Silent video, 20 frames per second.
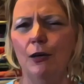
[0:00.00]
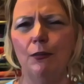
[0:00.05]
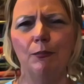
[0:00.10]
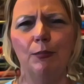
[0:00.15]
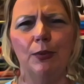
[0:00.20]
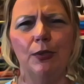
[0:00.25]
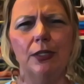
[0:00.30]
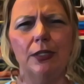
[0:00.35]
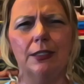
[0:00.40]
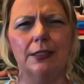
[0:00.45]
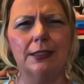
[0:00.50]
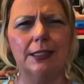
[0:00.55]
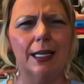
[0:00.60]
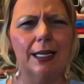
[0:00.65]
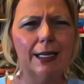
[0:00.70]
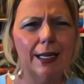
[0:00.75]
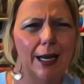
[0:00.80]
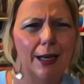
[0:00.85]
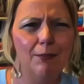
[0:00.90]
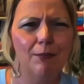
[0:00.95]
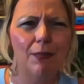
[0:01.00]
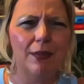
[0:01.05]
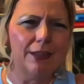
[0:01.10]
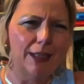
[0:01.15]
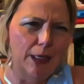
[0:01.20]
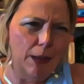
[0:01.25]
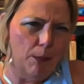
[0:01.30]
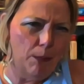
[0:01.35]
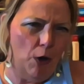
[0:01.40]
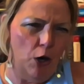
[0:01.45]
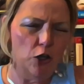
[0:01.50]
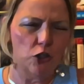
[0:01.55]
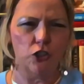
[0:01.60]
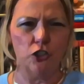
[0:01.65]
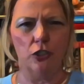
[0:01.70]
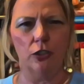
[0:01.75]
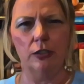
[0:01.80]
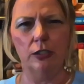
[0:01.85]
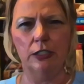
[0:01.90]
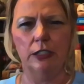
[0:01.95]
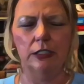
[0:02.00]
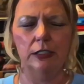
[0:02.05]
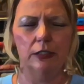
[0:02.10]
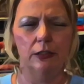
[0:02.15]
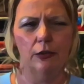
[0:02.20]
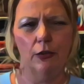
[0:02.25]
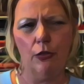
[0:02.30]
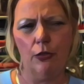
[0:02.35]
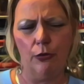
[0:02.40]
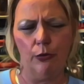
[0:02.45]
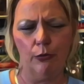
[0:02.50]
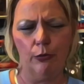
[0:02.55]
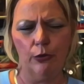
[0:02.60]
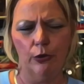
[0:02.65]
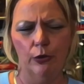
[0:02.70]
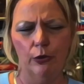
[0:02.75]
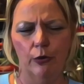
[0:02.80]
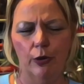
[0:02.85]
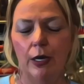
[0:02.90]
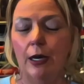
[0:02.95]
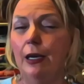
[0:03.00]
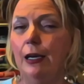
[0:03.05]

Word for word: Books that I'm like partially through.